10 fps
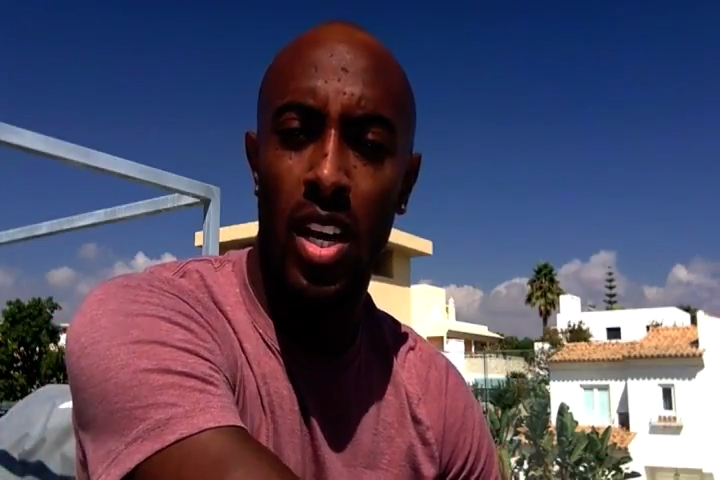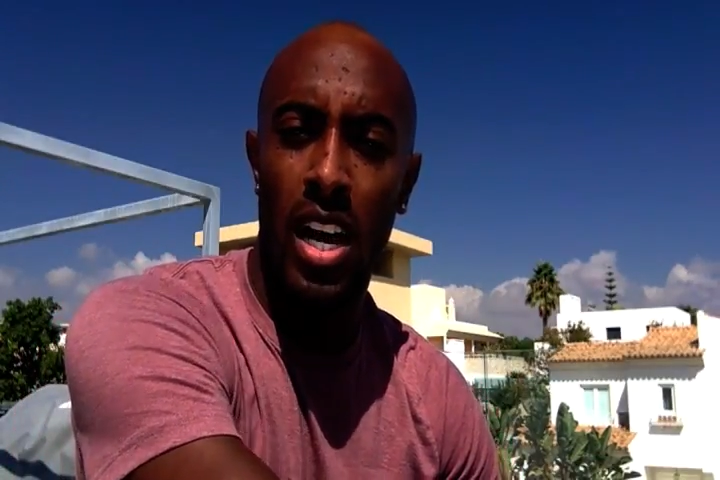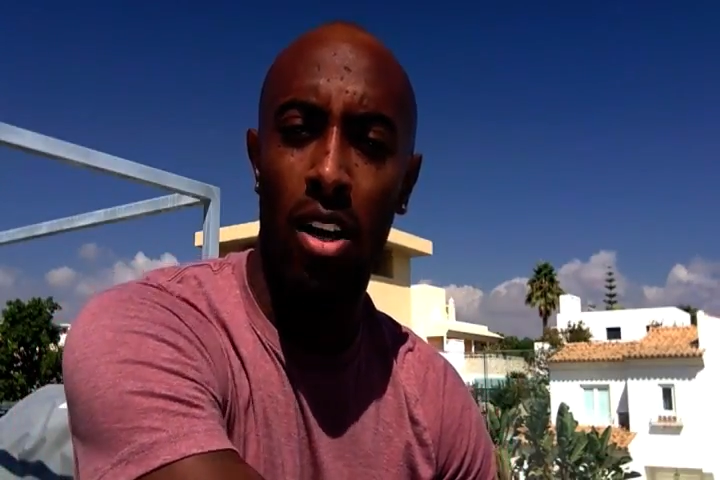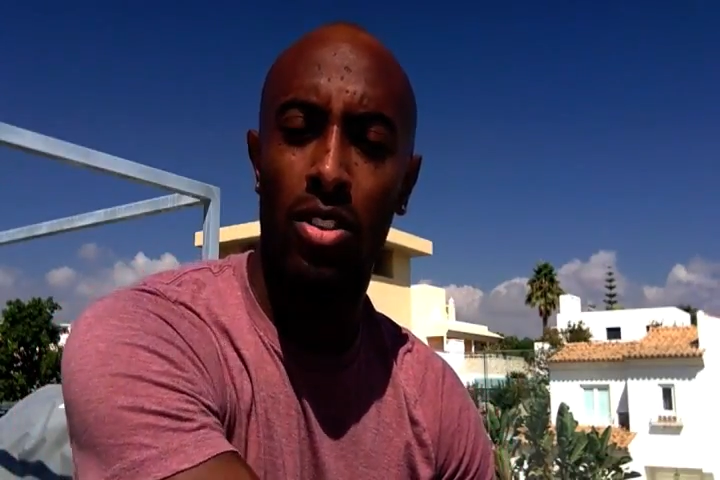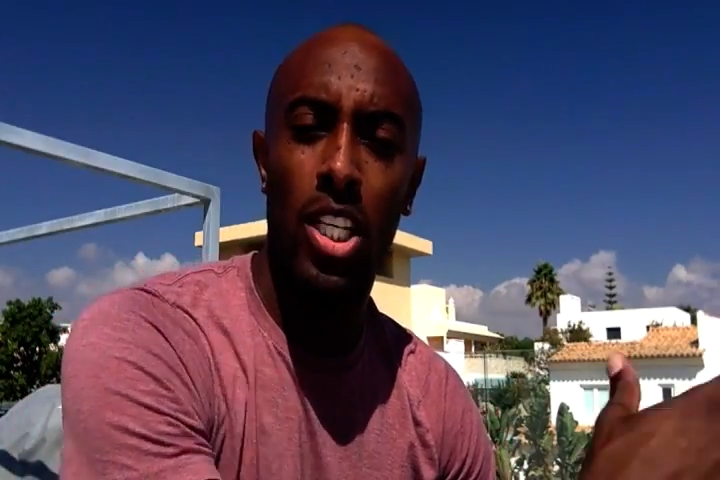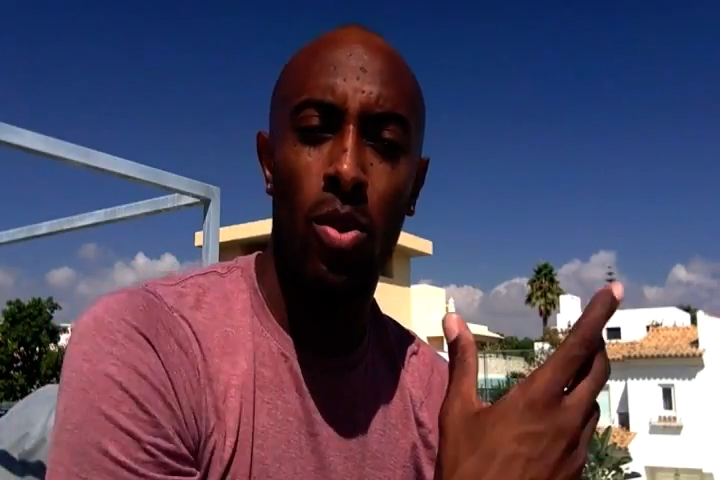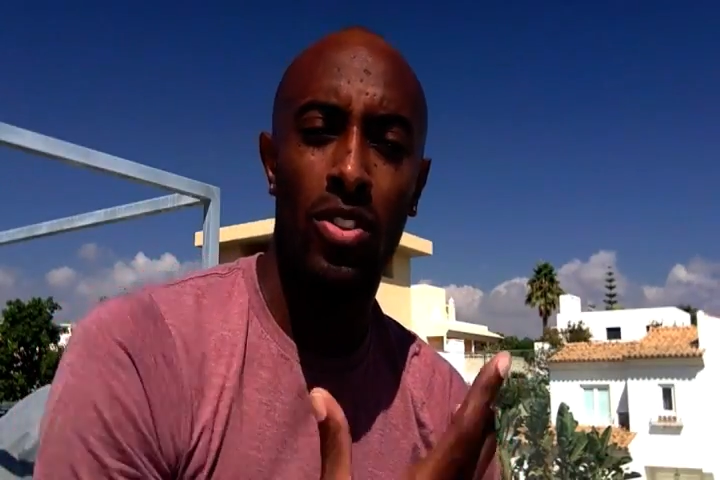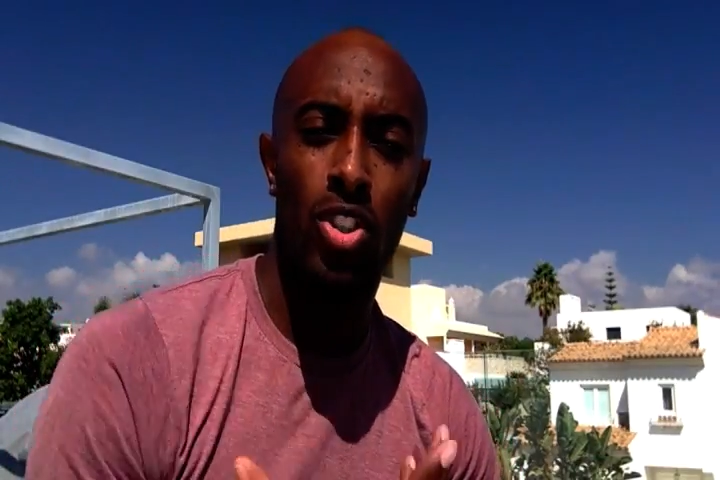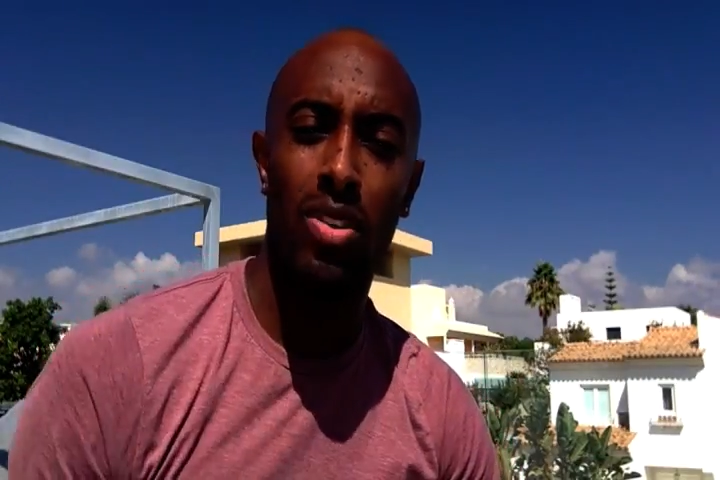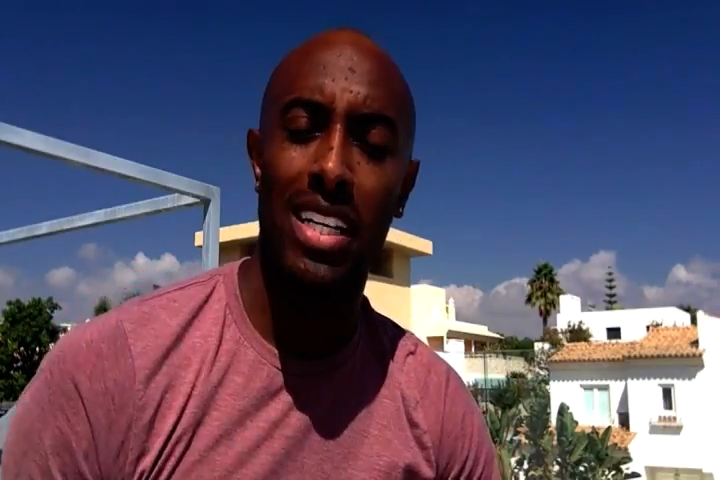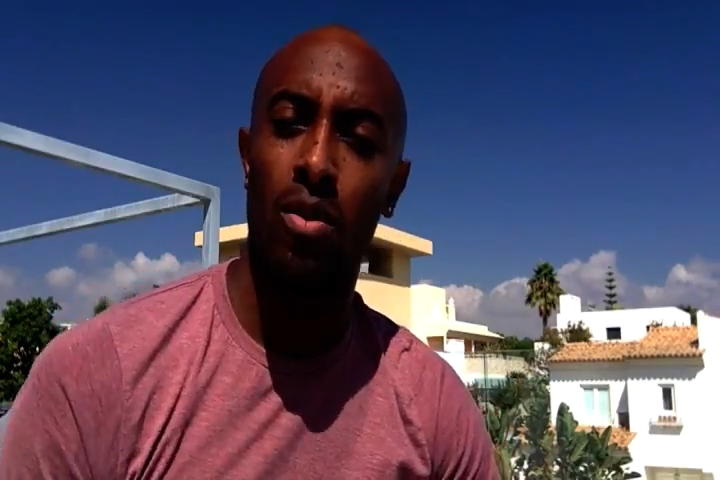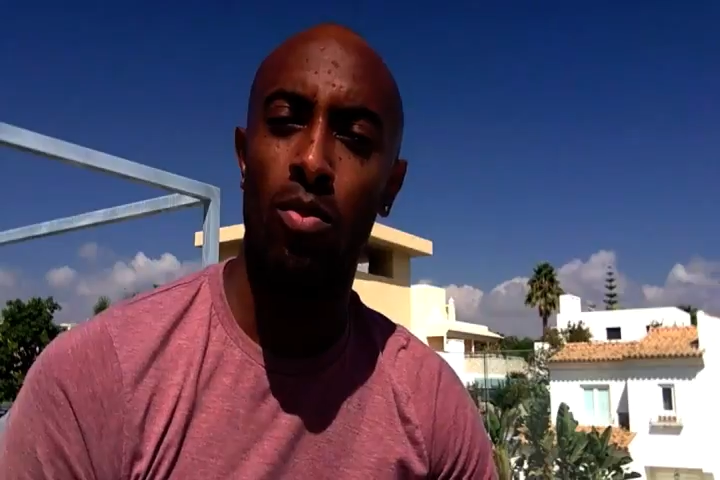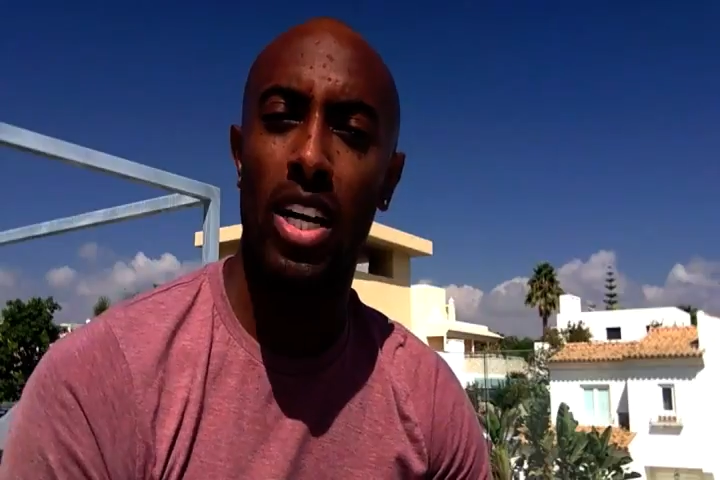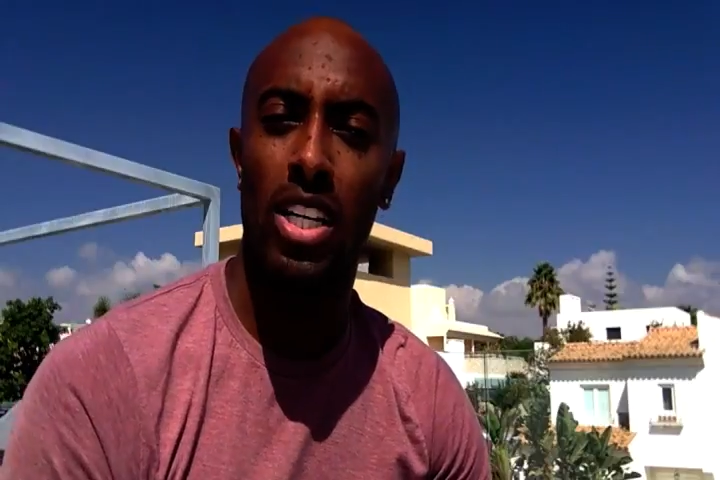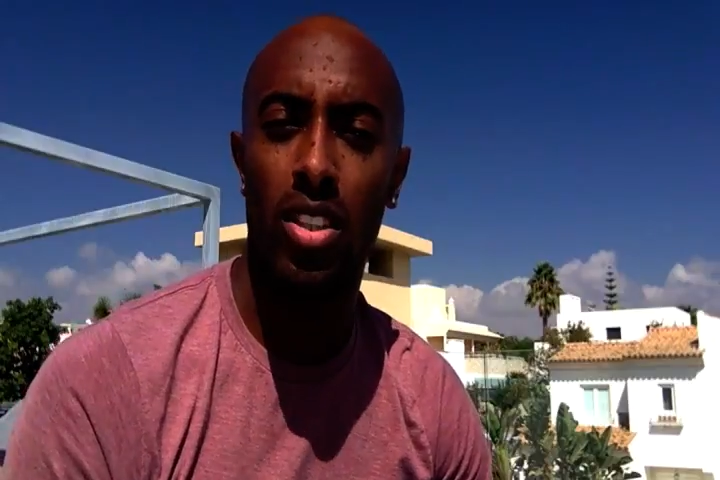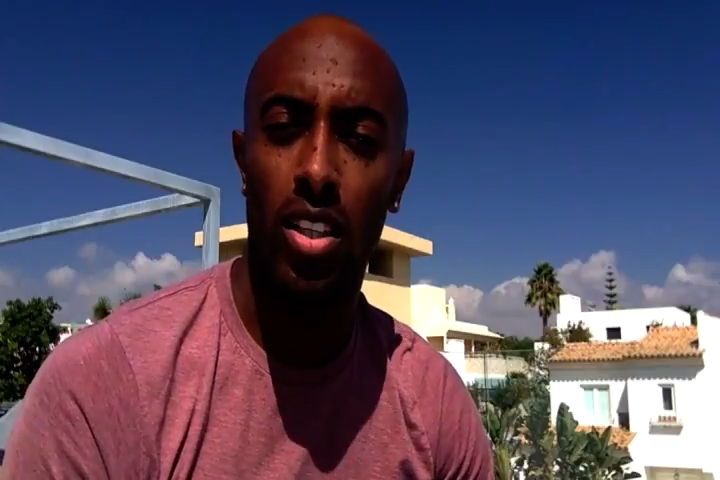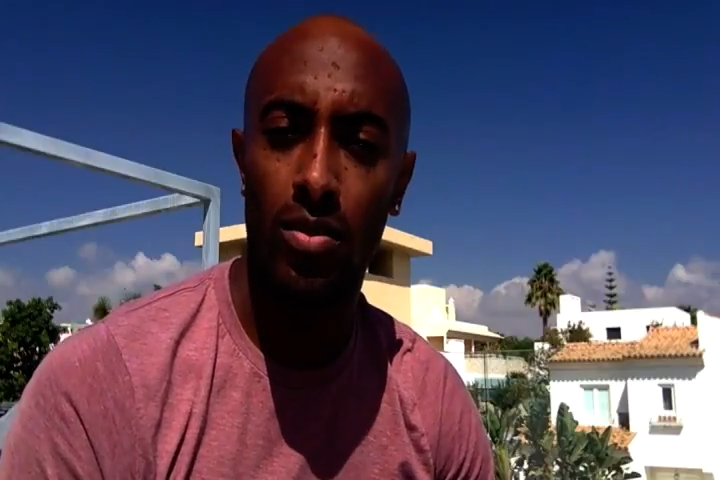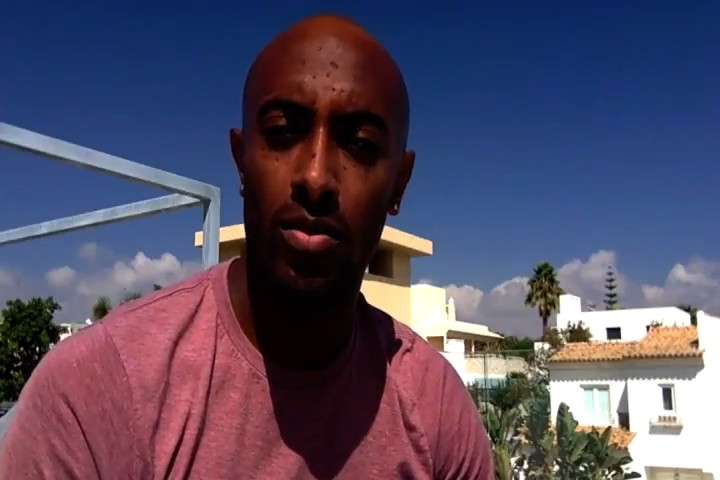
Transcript: How to deal with stress and pressure,